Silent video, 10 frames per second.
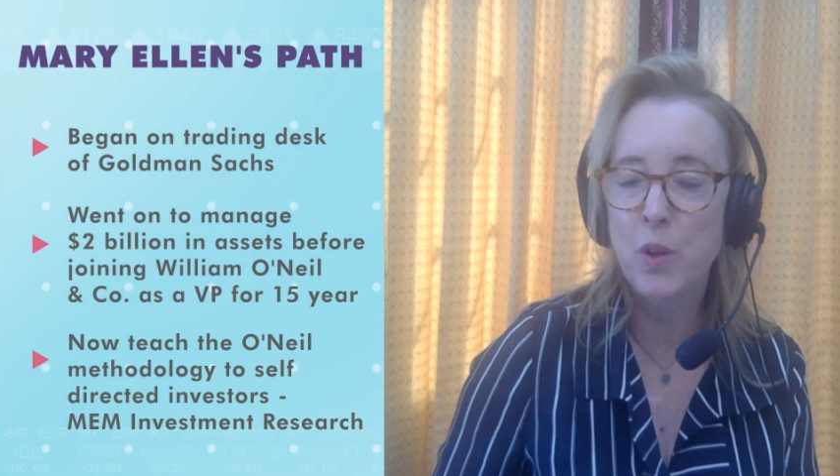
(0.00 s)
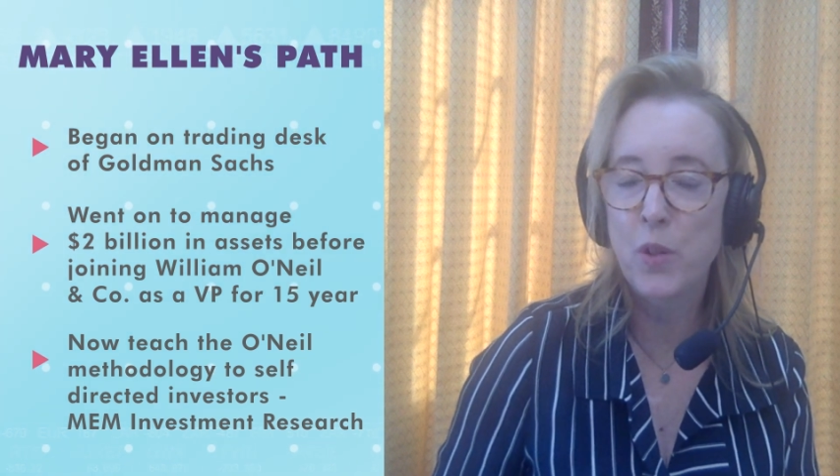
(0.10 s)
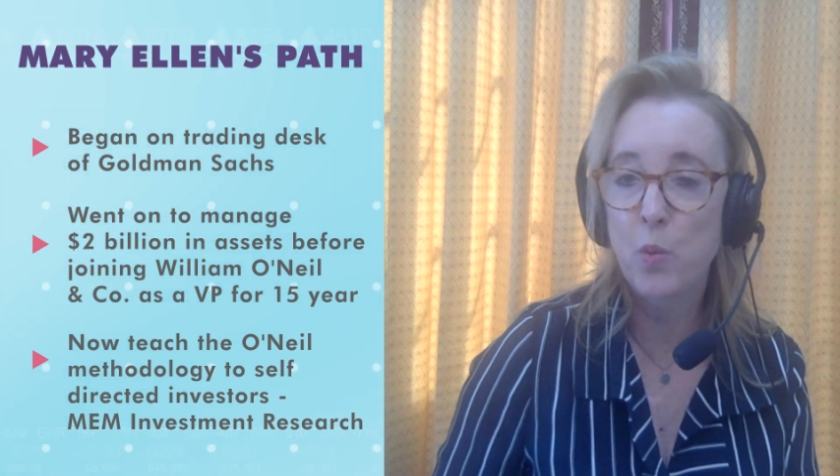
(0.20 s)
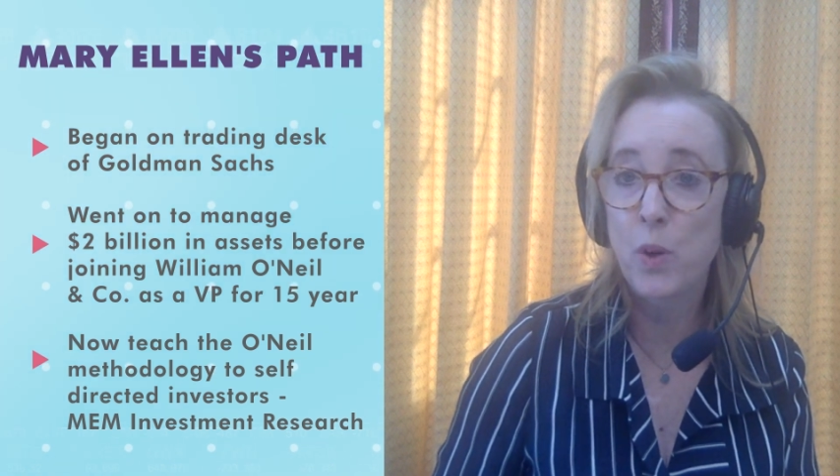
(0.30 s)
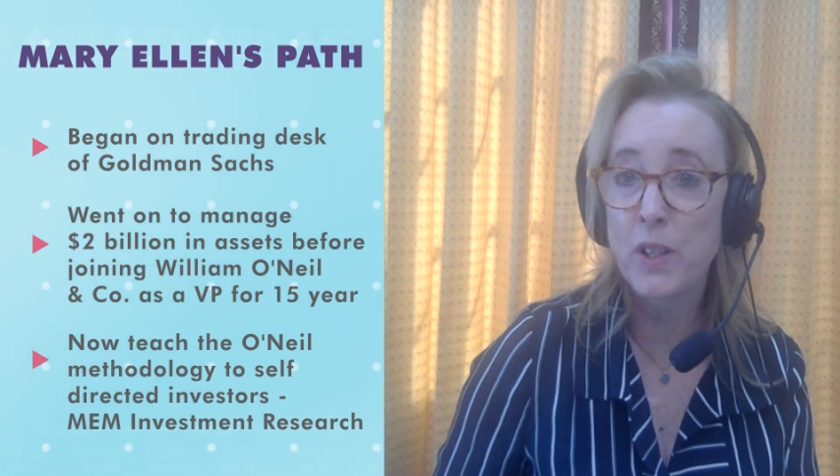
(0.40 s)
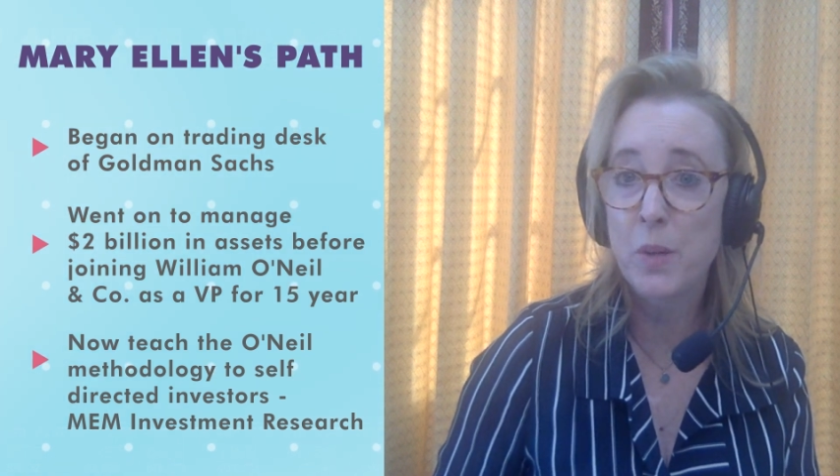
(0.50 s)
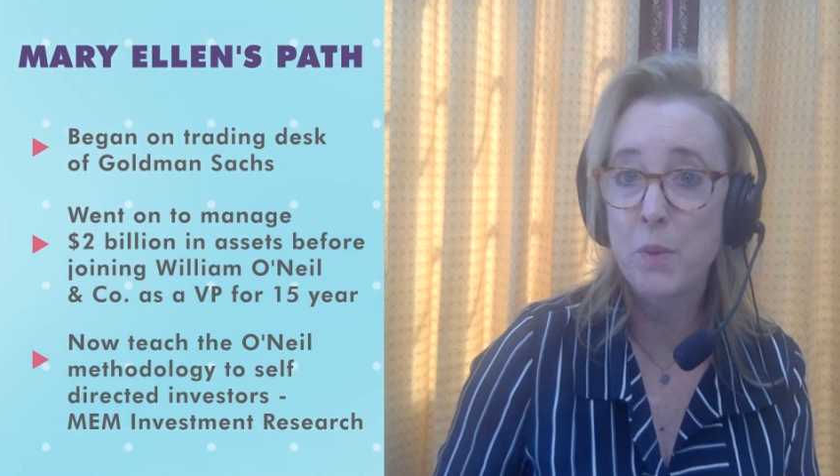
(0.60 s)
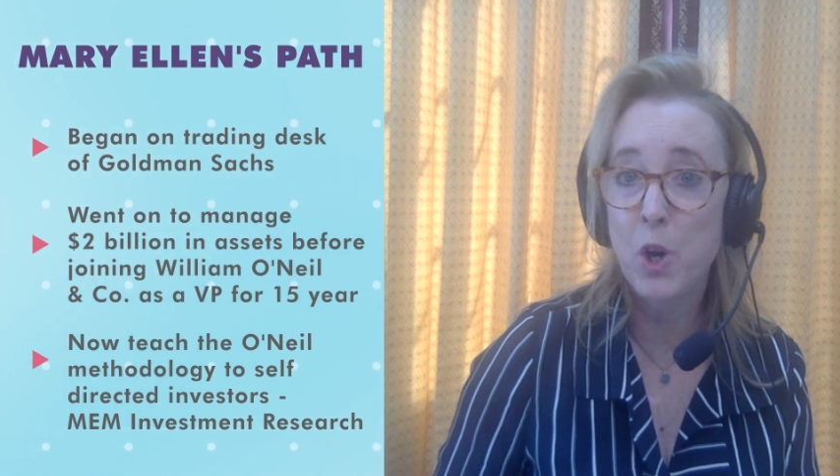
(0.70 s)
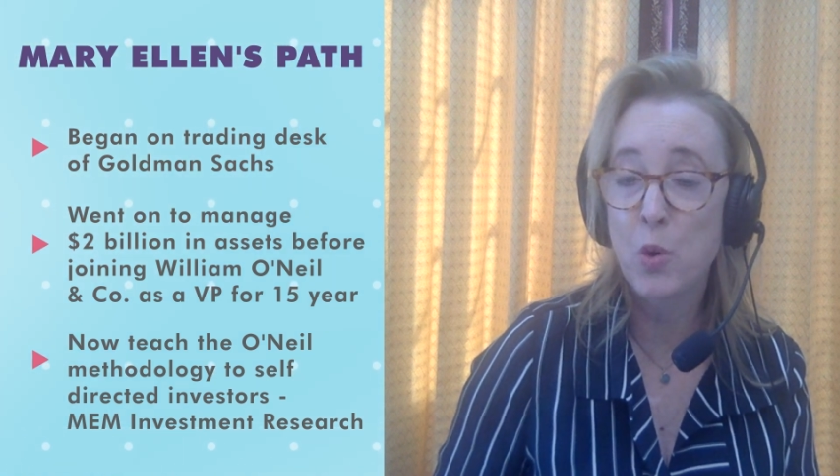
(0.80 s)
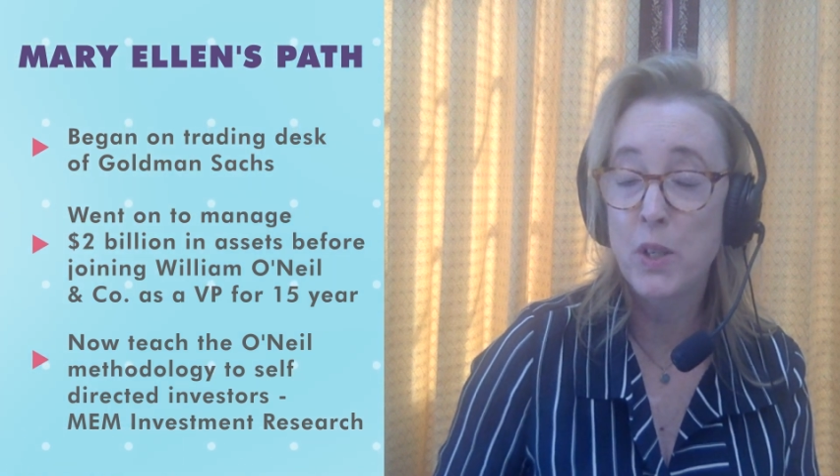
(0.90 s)
with
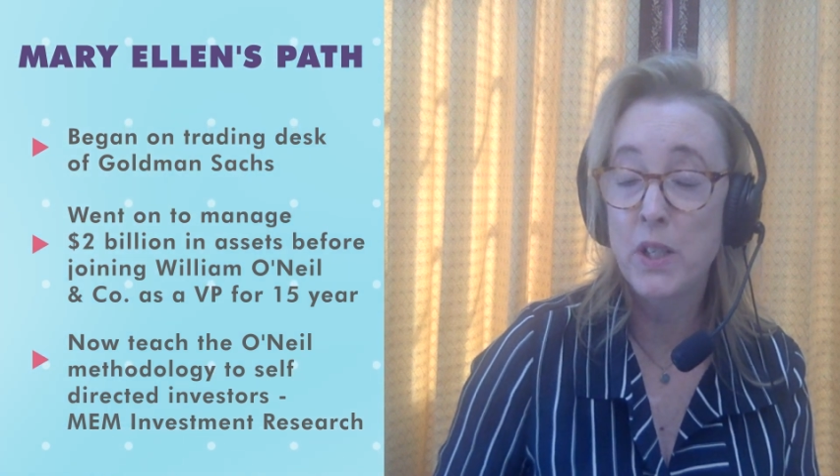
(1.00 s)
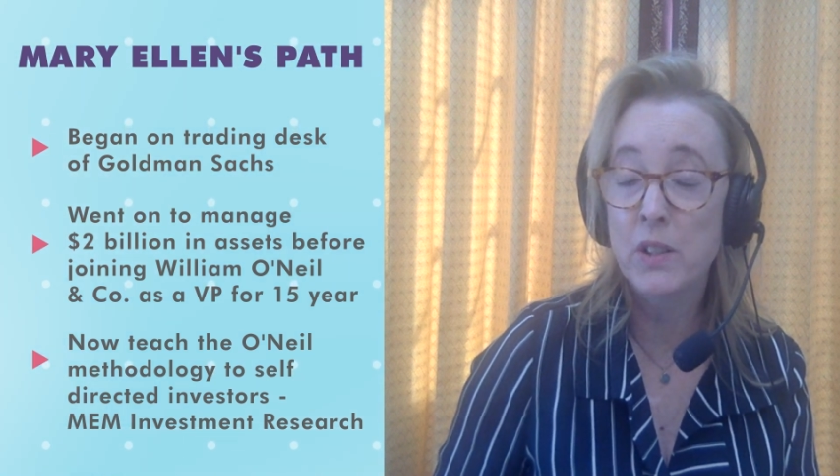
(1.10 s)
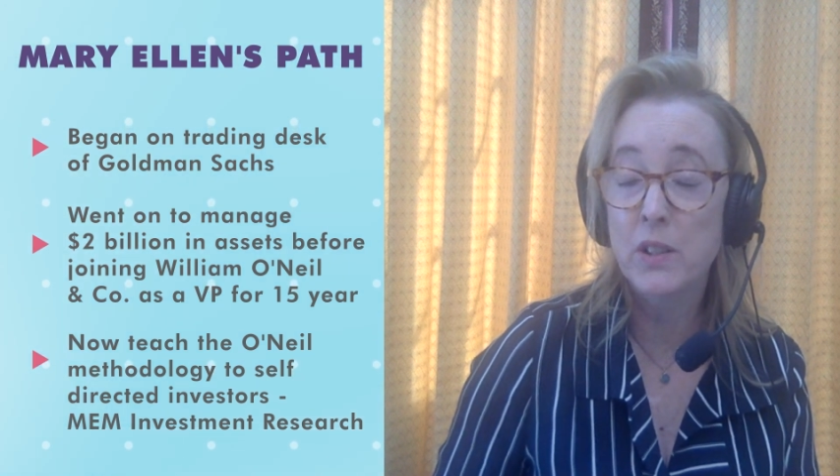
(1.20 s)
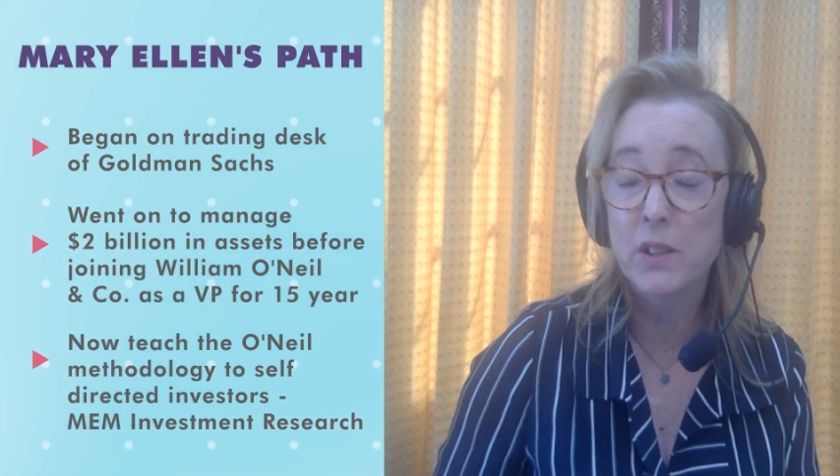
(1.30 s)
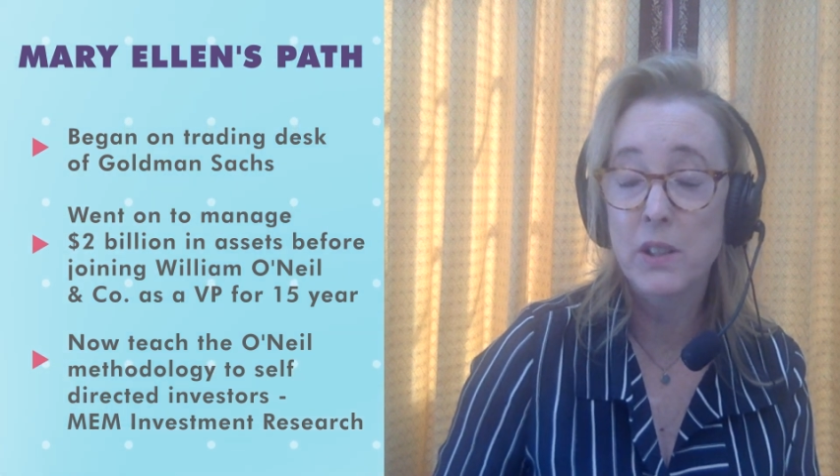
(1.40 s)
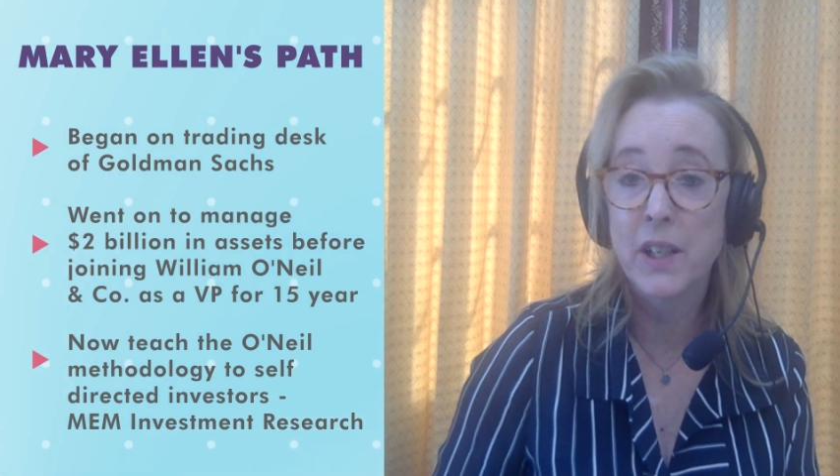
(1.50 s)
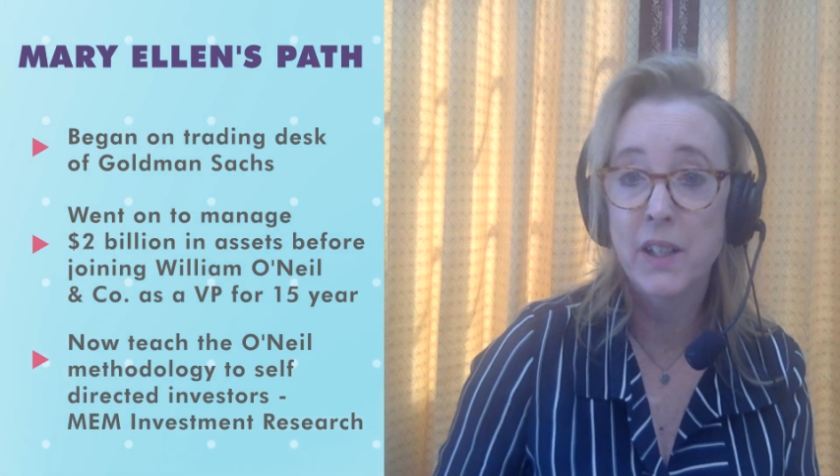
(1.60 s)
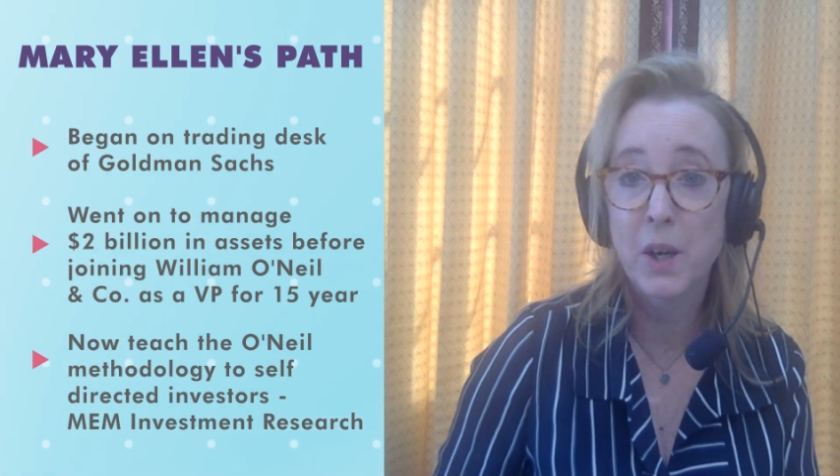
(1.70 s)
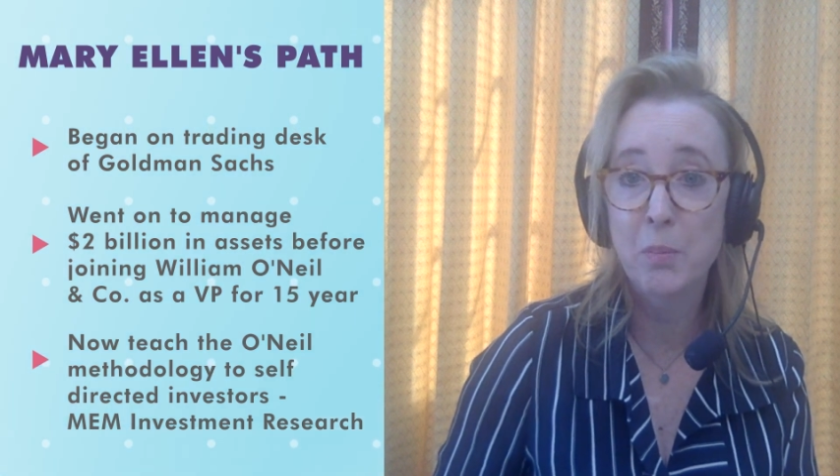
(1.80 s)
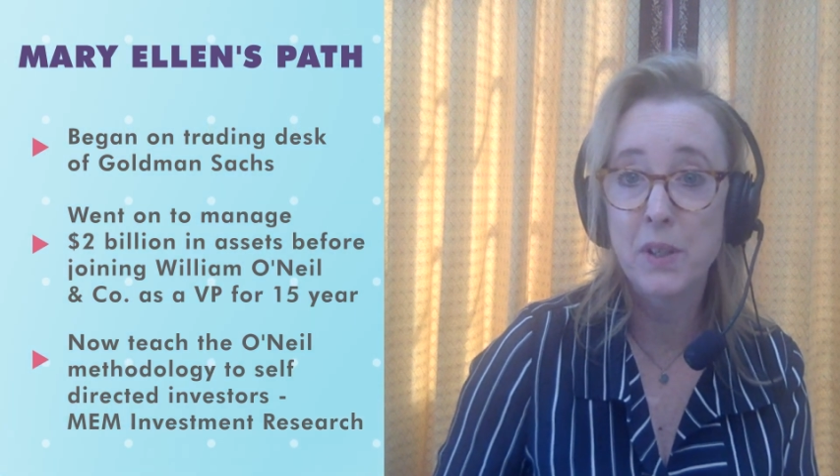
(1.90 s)
William O'Neill
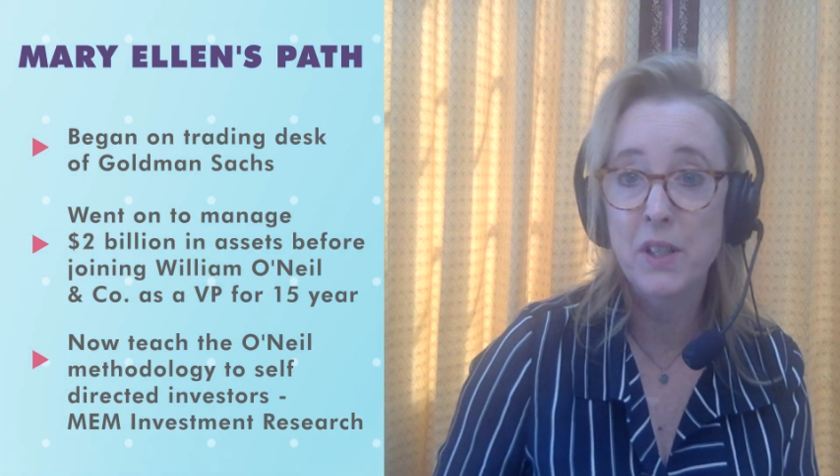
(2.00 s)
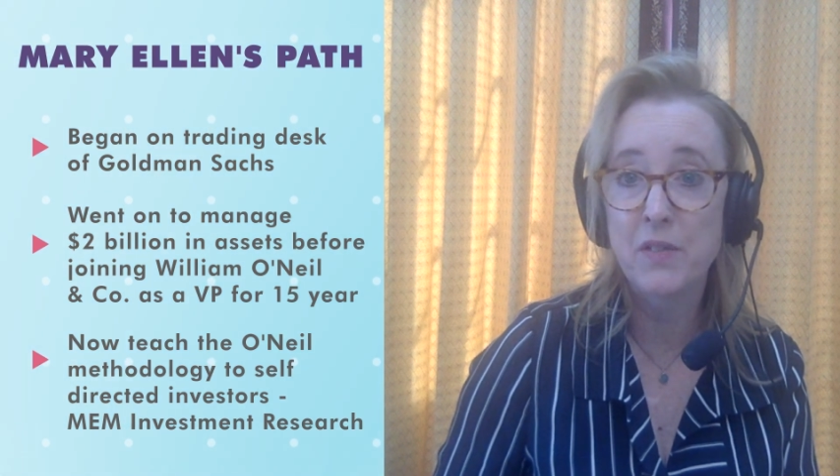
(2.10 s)
and Company,